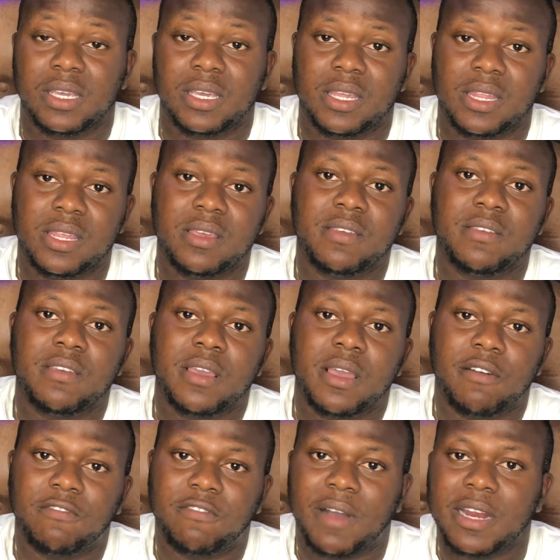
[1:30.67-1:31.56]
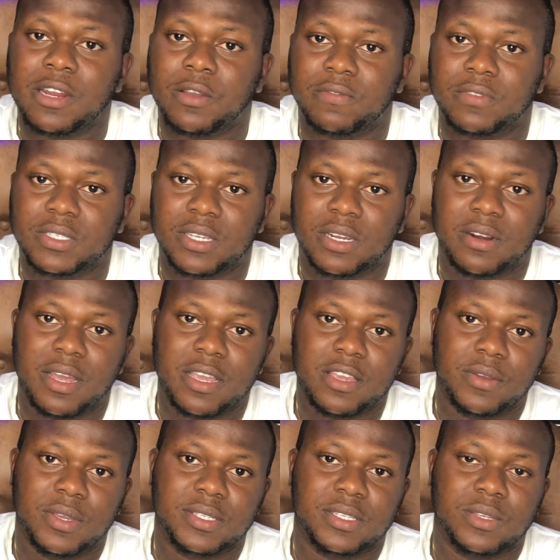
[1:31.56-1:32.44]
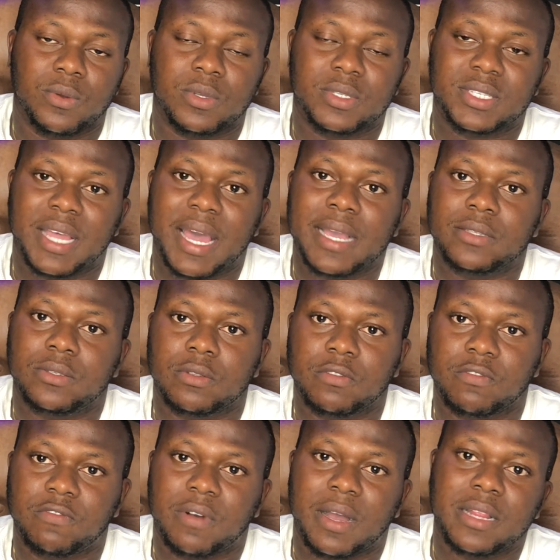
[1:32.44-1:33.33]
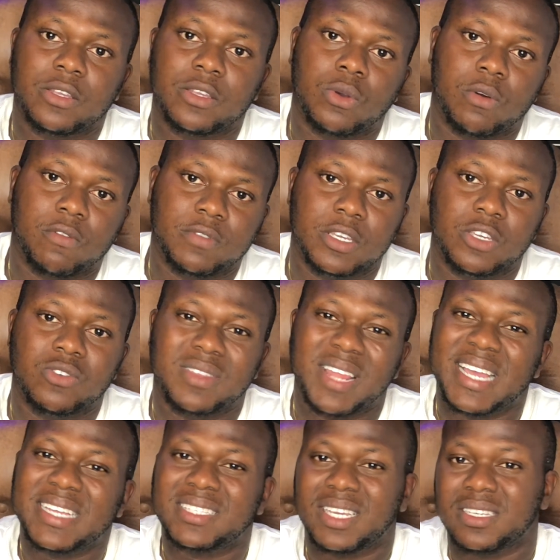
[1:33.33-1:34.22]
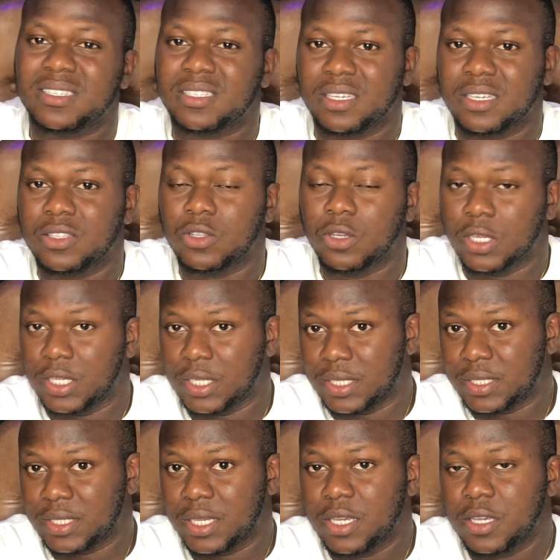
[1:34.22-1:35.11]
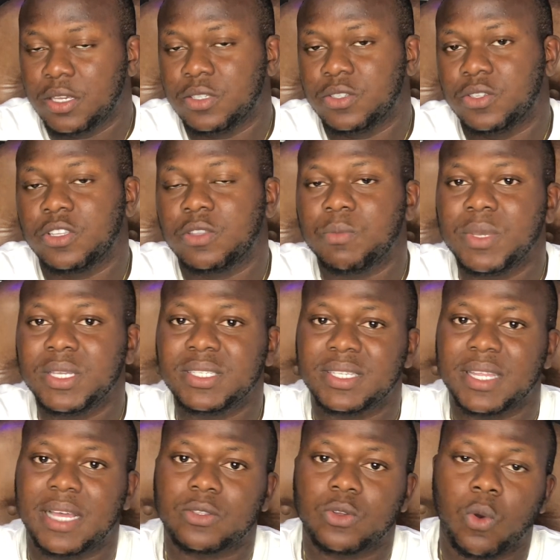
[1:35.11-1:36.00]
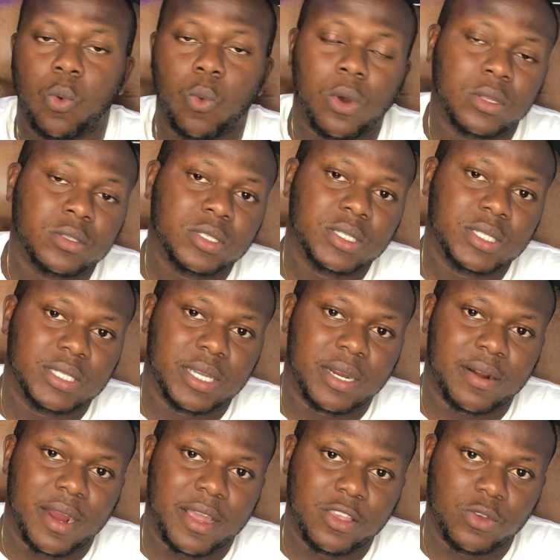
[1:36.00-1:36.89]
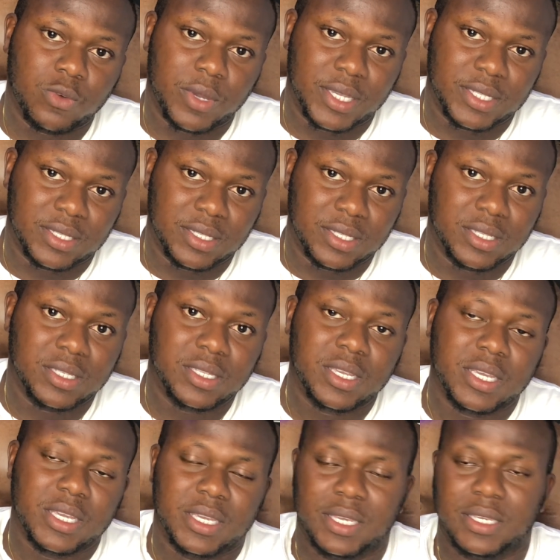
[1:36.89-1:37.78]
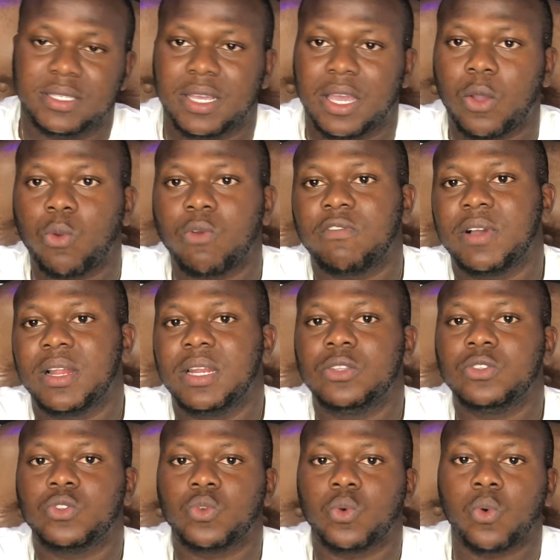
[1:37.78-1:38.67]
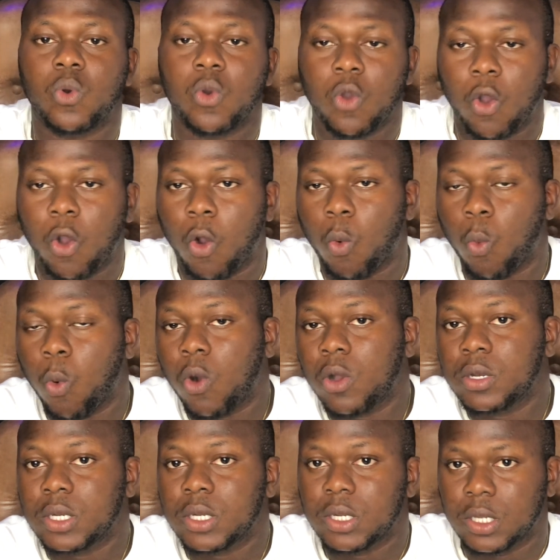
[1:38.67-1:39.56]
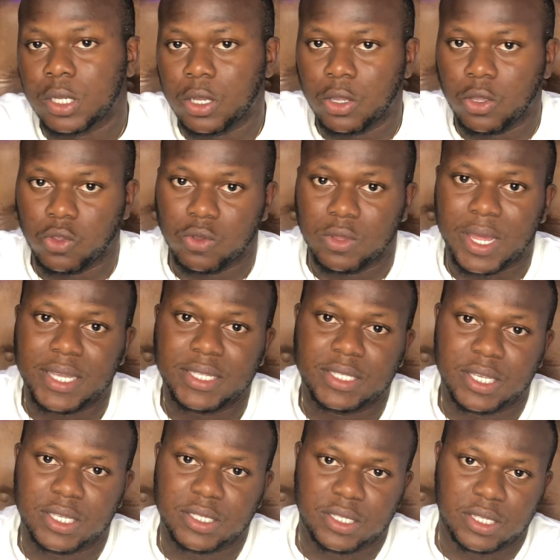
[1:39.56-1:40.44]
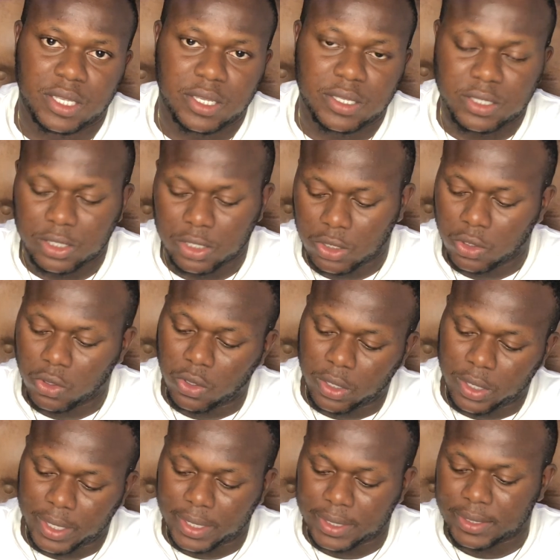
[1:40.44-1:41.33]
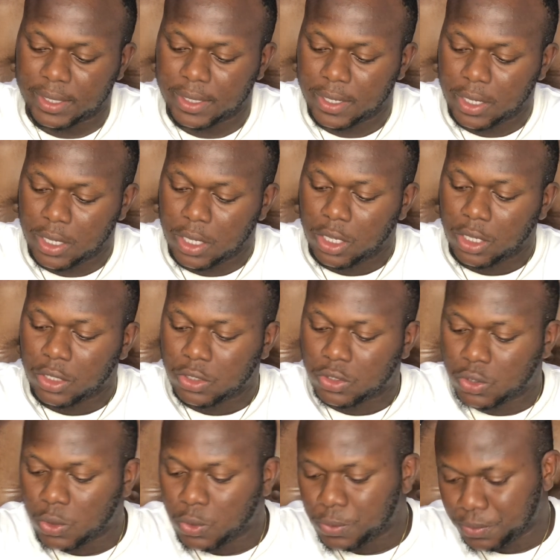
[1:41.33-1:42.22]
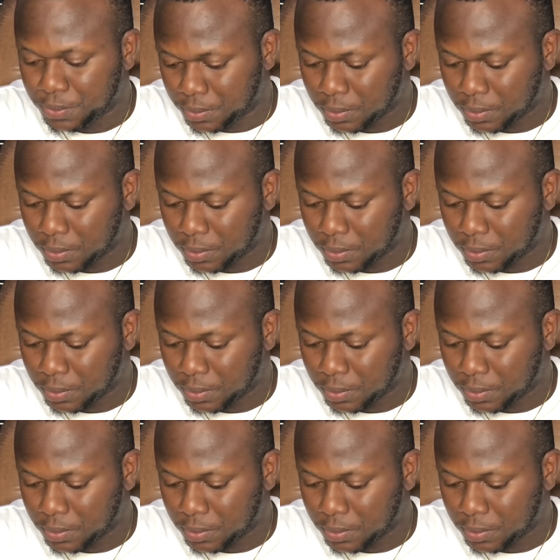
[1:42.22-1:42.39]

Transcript: the value of the Terra USD was tied to the value of the United States dollars. So it means that one Terra USD is equivalent to one United States dollars. So